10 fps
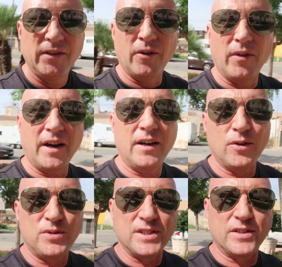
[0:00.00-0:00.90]
Now there are
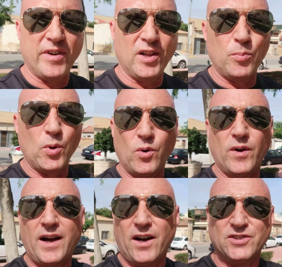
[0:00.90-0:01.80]
houses available
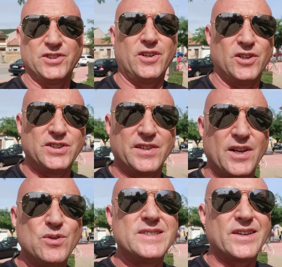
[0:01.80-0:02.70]
at under
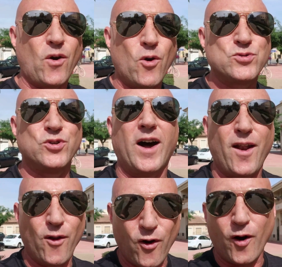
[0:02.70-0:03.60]
100,000. There are also
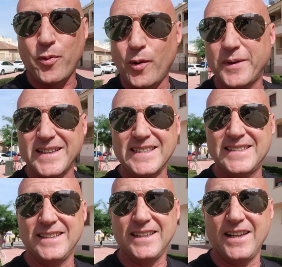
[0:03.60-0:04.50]
a lot of
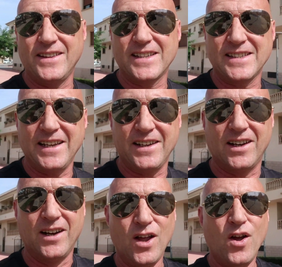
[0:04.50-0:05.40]
properties in this area